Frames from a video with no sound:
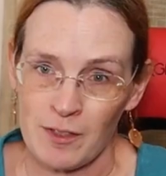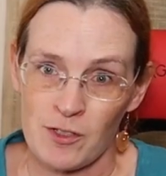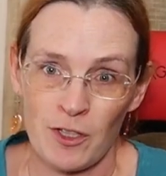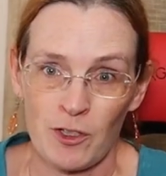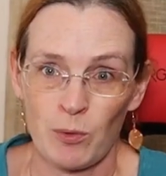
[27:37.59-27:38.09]

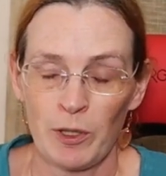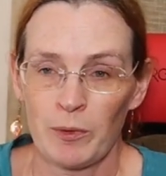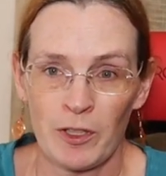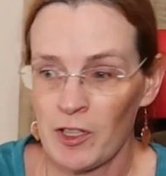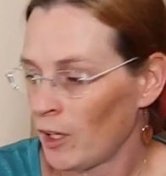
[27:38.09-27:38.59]
it's another
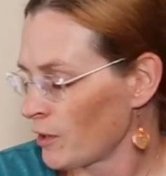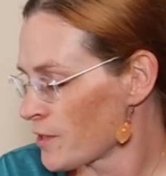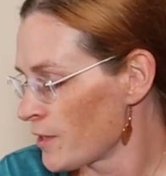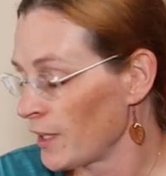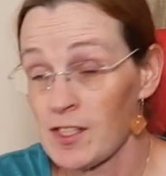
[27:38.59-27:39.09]

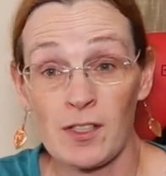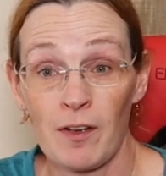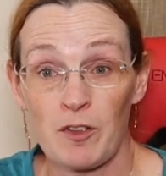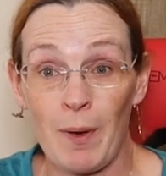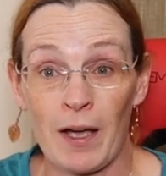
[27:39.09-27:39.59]
$2,100, and I still
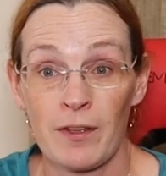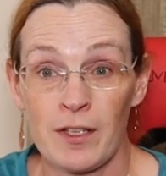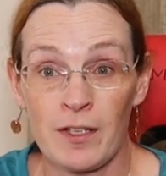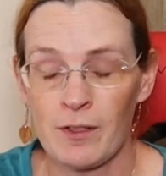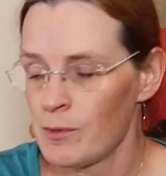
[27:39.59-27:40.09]
have to buy
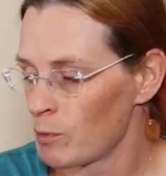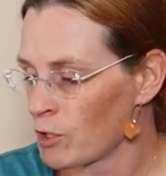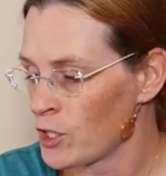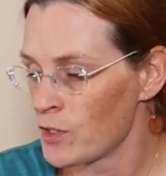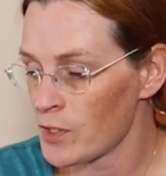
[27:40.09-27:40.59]
the
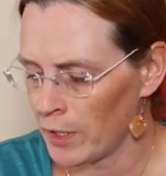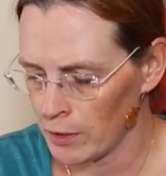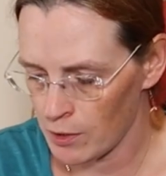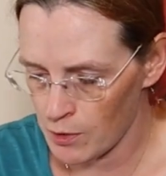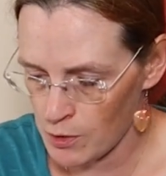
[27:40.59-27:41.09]
switches
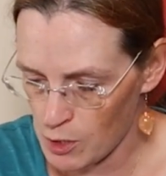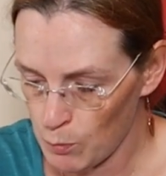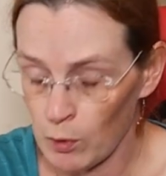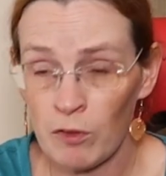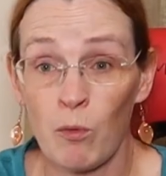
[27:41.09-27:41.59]
and the
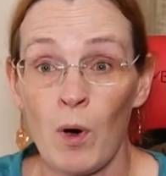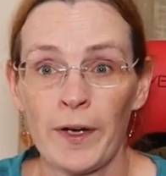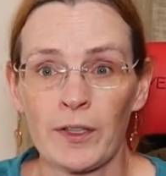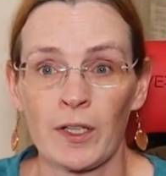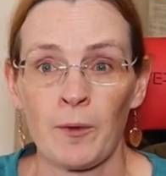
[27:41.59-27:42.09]
spool of
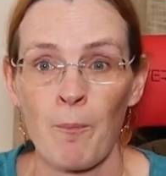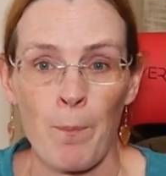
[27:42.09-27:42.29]
wire.